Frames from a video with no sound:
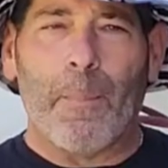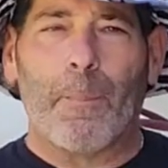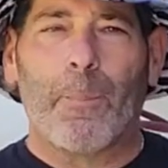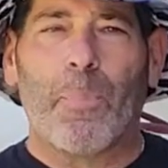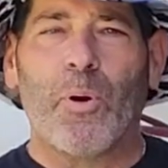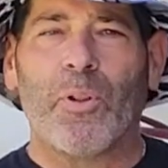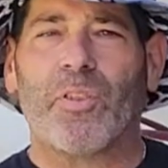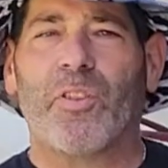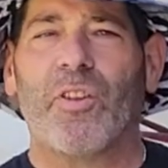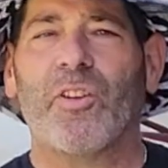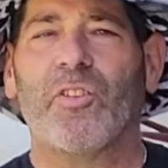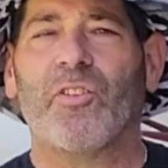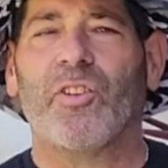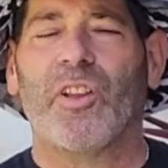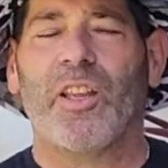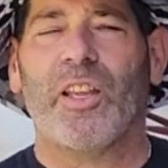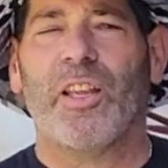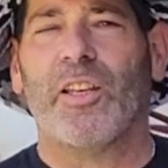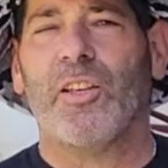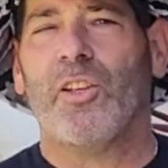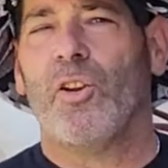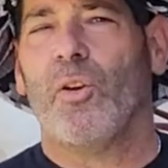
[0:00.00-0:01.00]
Put this
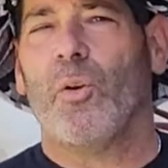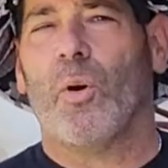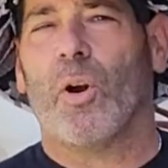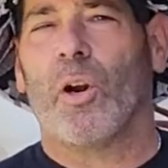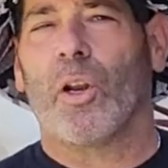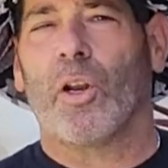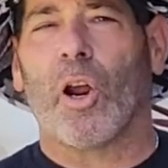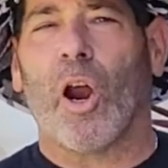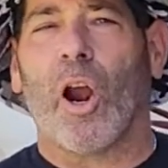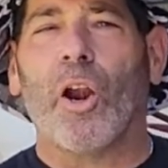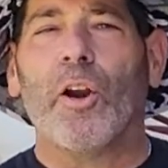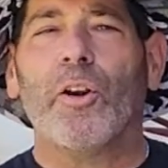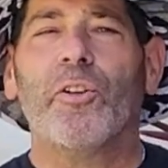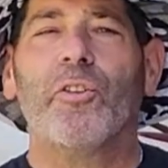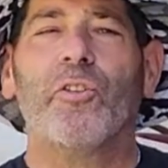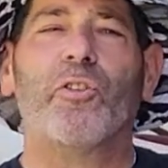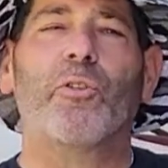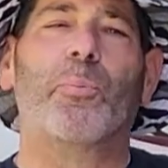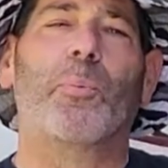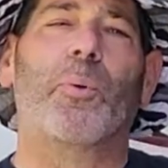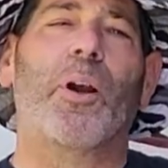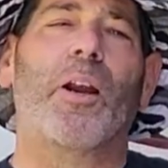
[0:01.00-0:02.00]
in your garden
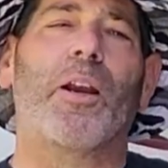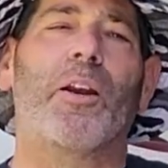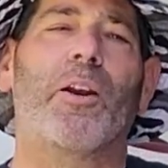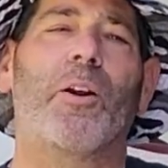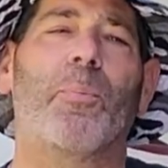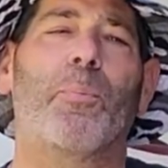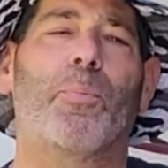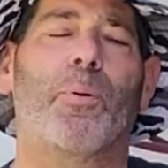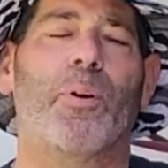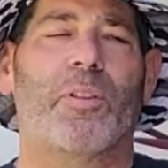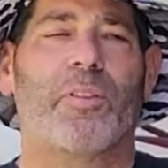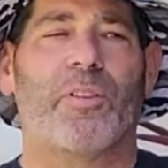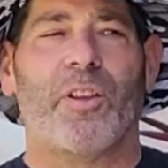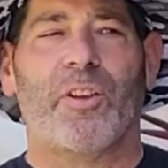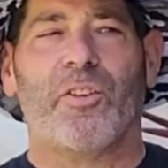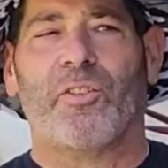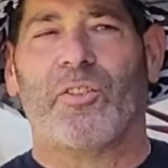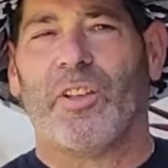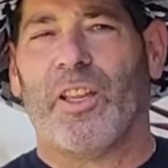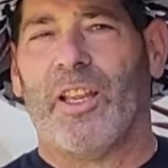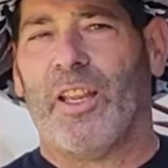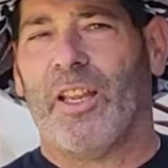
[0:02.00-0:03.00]
sprayer, put
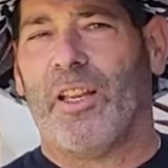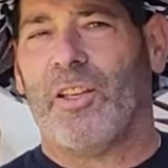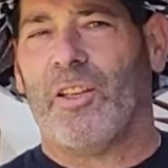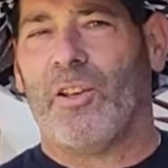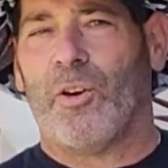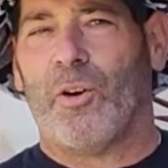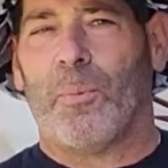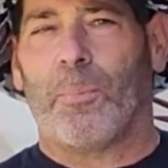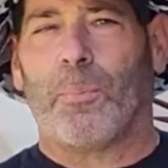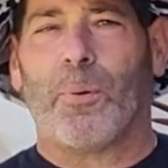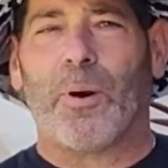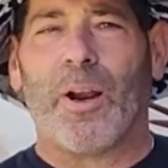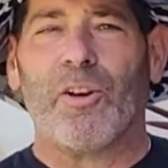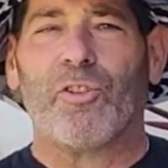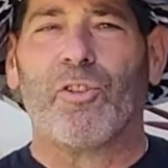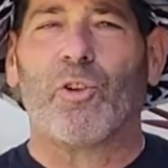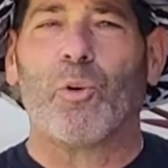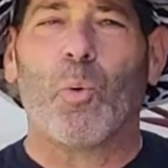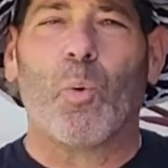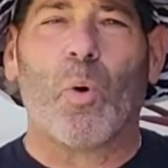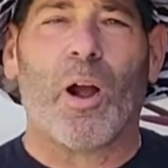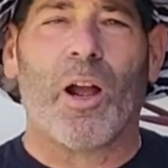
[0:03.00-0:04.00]
this in your
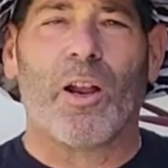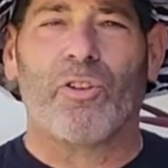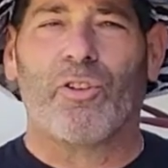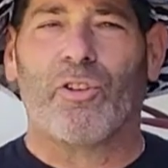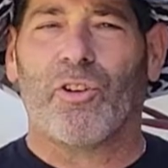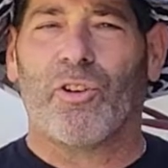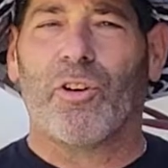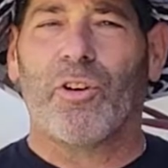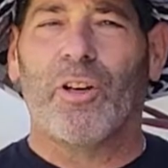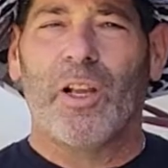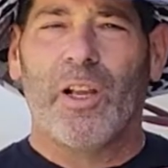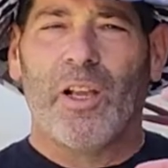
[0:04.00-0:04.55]
pressure washer